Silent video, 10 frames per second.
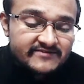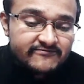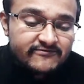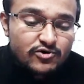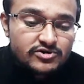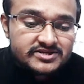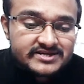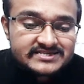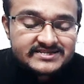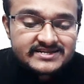and the
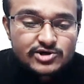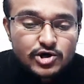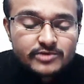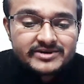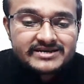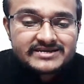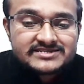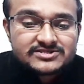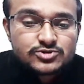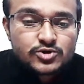fourth discrete
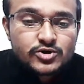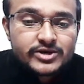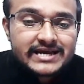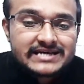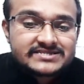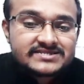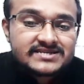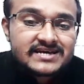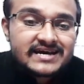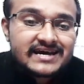orbit is known as
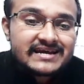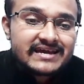N,